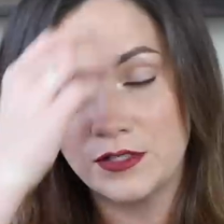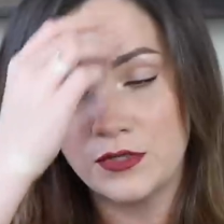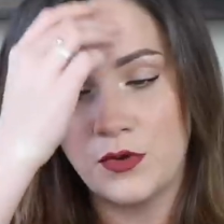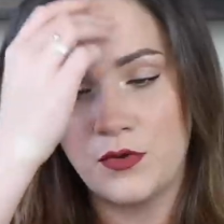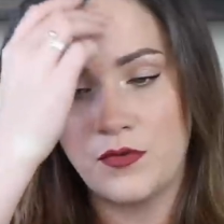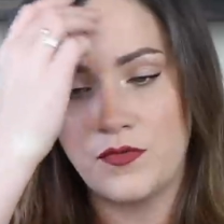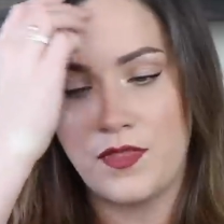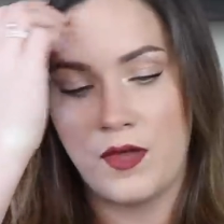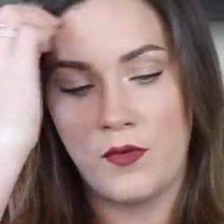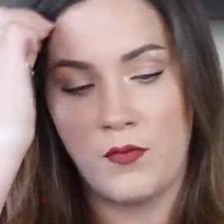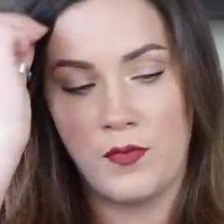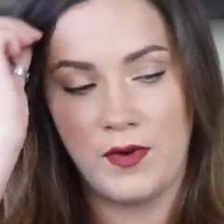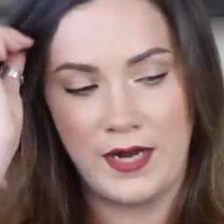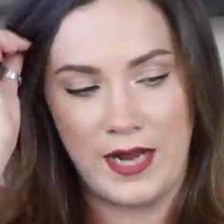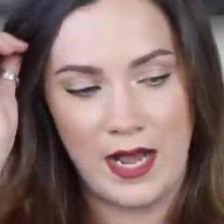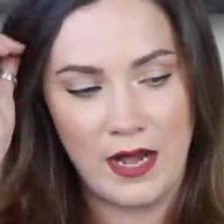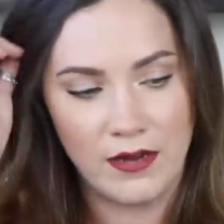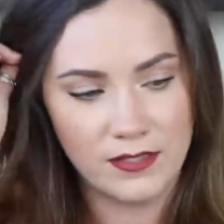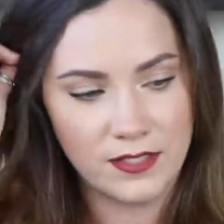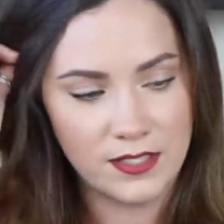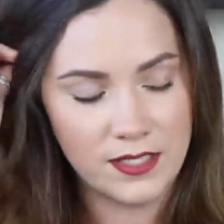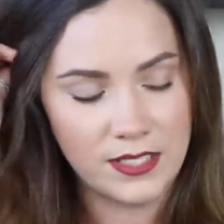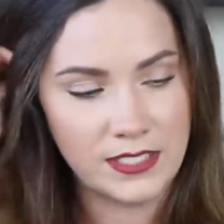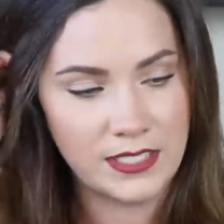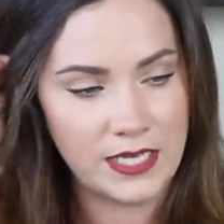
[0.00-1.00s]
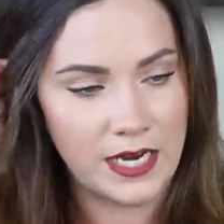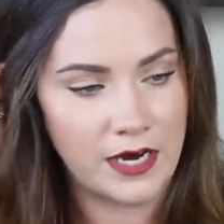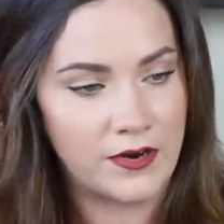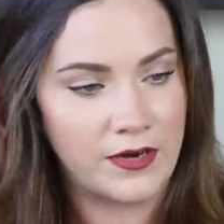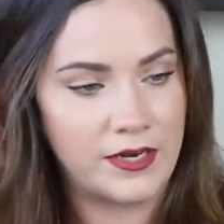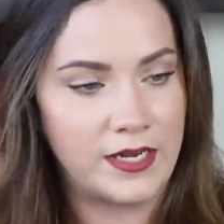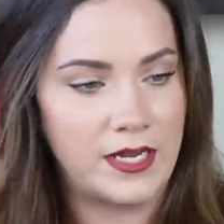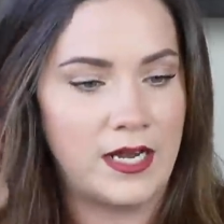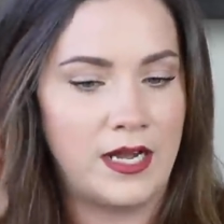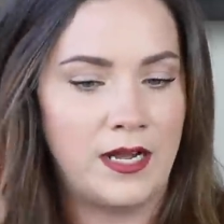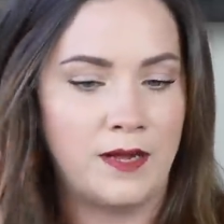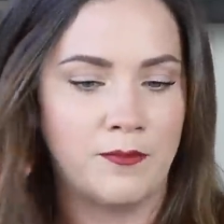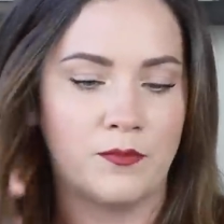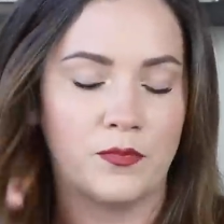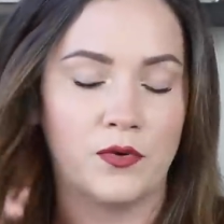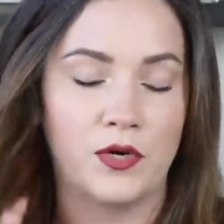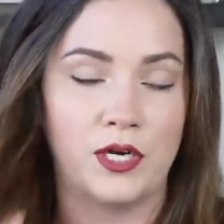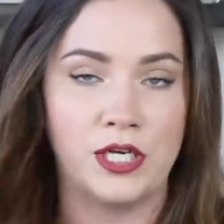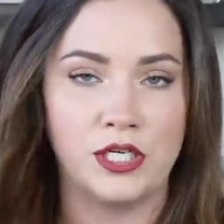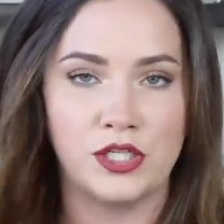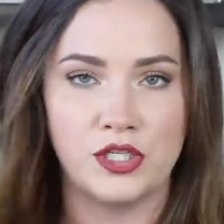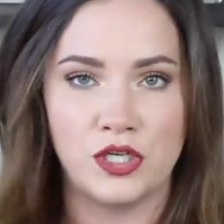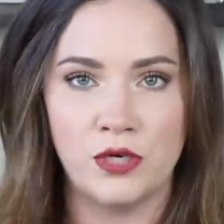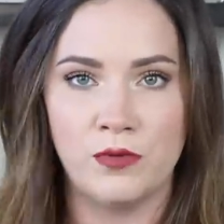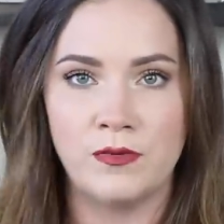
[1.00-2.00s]
So they went out to this area, I'm
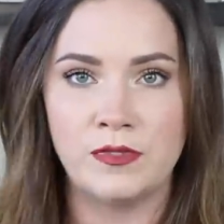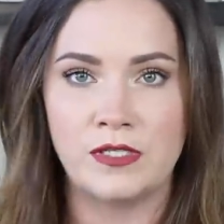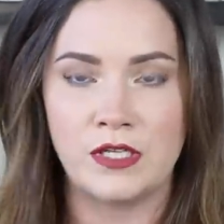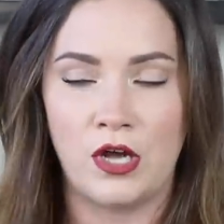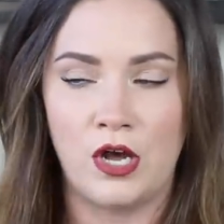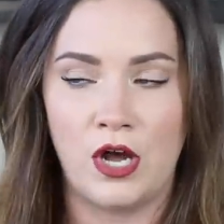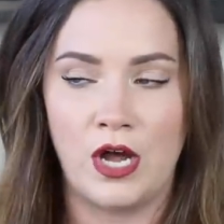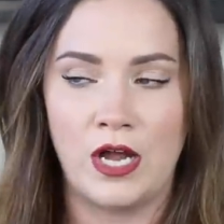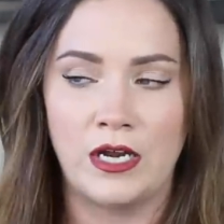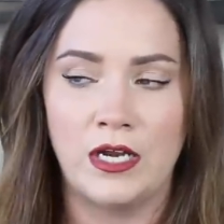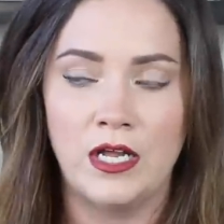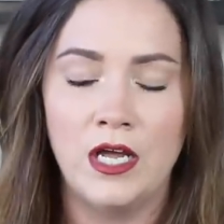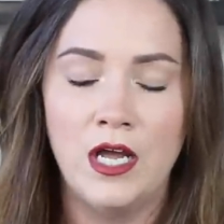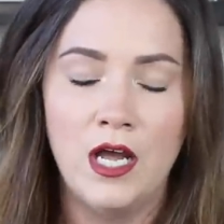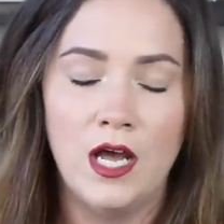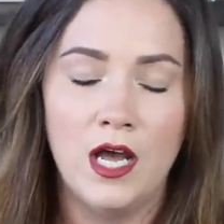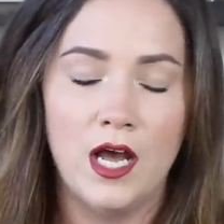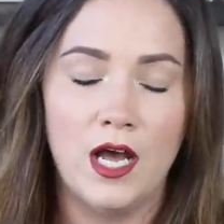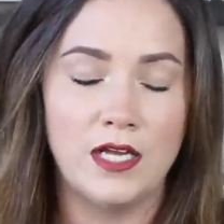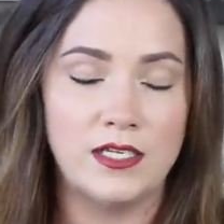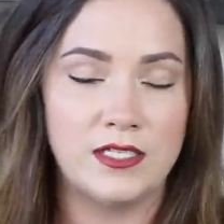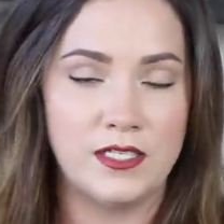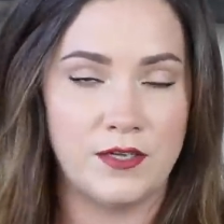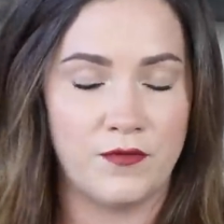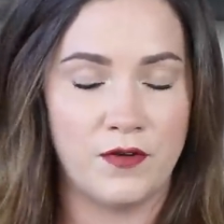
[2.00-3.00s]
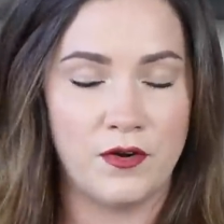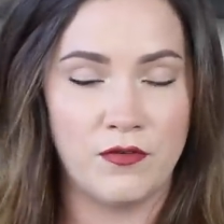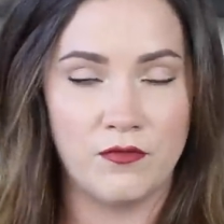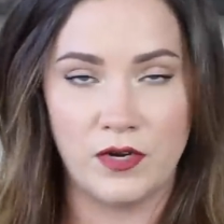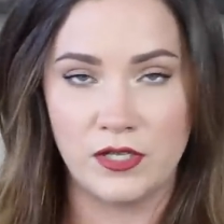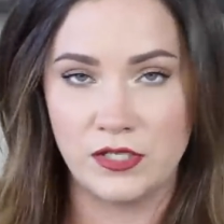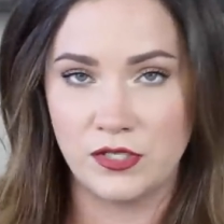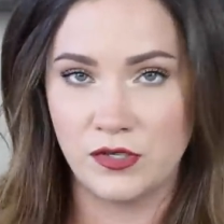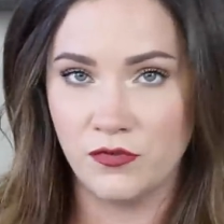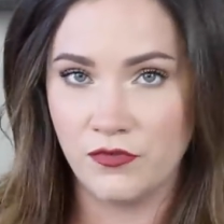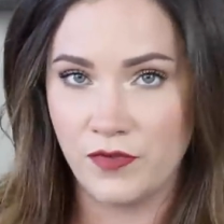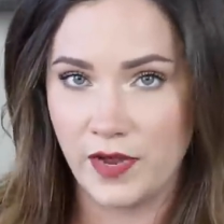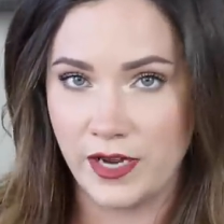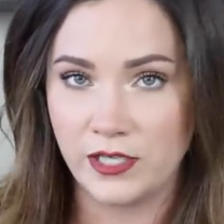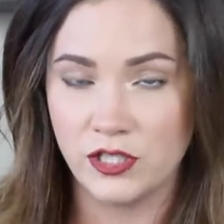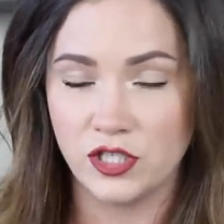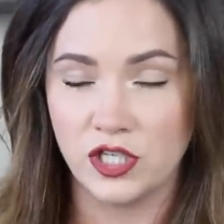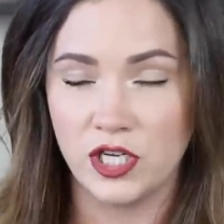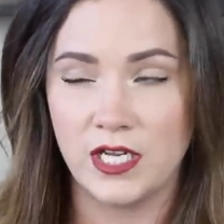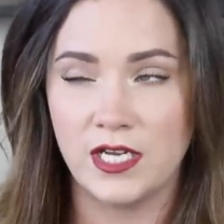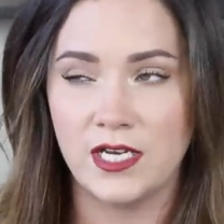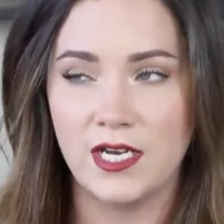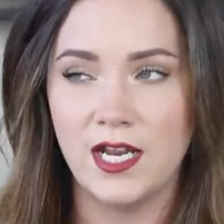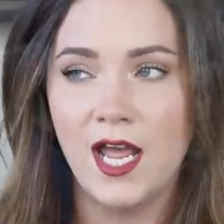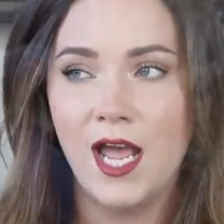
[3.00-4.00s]
pretty sure it was on a different
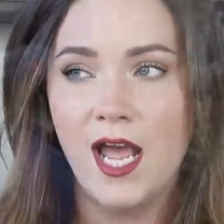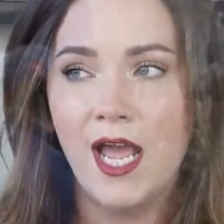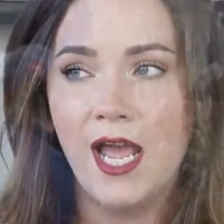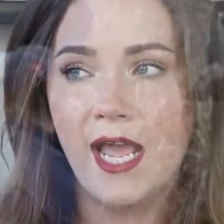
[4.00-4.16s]
reservation,